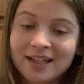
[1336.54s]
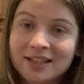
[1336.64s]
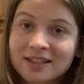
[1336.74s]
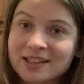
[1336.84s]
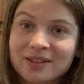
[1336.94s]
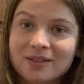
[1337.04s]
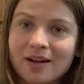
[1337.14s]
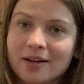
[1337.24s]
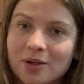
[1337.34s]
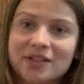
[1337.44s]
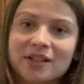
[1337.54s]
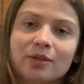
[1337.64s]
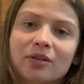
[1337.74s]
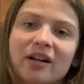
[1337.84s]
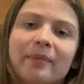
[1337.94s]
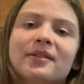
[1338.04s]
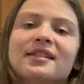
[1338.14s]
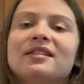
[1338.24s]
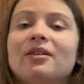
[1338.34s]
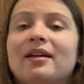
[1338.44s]
So heterosexual couples
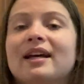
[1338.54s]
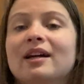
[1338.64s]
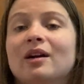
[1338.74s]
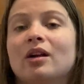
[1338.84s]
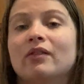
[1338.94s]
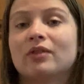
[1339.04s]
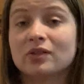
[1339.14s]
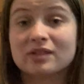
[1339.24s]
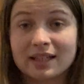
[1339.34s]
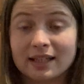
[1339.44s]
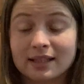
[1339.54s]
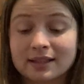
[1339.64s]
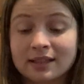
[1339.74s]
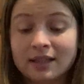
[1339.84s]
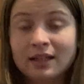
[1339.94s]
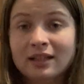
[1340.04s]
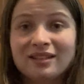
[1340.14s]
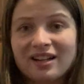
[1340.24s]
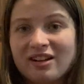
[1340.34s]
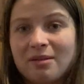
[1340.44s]
still get all of those things.
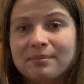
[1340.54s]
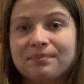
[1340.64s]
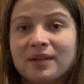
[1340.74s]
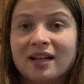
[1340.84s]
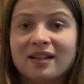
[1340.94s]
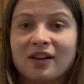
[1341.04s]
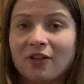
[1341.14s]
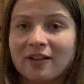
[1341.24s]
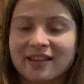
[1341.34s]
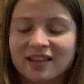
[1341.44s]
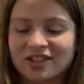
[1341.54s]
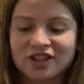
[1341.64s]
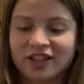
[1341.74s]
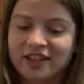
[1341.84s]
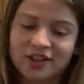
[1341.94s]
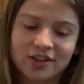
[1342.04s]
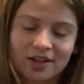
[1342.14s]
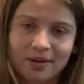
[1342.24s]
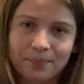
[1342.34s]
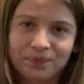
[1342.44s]
The only thing that's changed
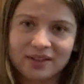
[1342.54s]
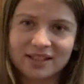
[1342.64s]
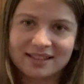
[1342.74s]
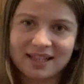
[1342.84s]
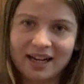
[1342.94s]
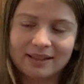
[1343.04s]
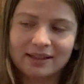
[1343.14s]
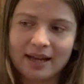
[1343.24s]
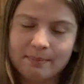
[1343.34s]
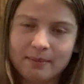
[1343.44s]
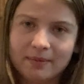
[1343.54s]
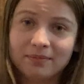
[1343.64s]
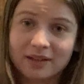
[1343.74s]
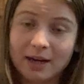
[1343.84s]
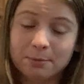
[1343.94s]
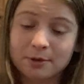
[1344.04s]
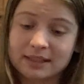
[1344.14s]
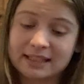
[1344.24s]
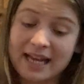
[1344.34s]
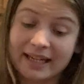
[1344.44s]
is that gay
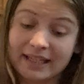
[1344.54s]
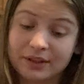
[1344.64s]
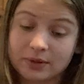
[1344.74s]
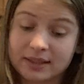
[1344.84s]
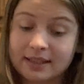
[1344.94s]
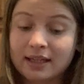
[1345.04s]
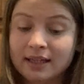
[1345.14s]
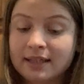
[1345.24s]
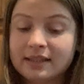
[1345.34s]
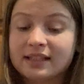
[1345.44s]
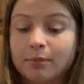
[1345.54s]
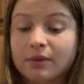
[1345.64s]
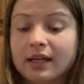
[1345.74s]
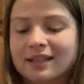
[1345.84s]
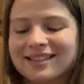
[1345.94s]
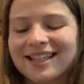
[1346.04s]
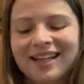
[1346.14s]
couples can get those same things.